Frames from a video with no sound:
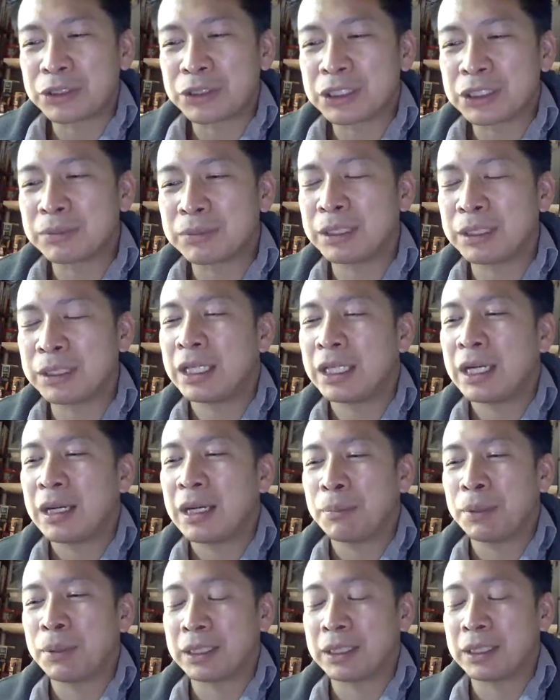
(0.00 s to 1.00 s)
to me,
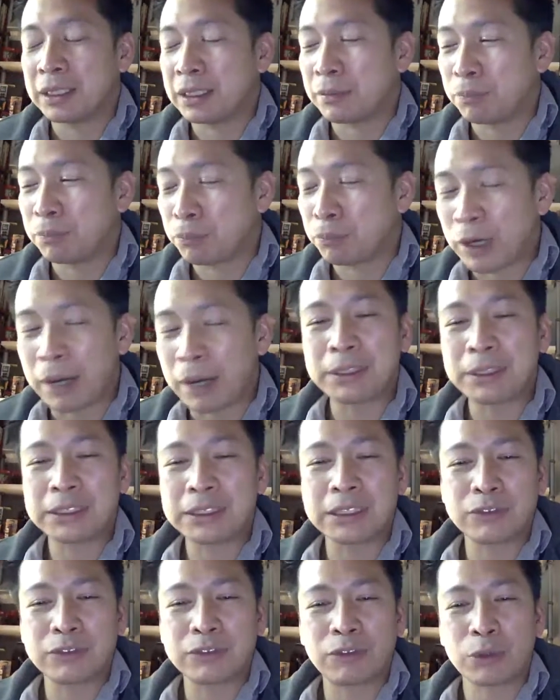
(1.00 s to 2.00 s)
but the
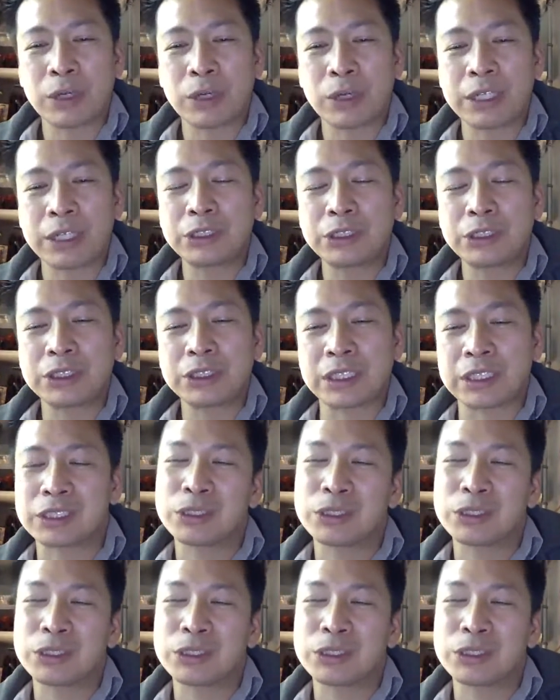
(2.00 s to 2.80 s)
premise is quite interesting.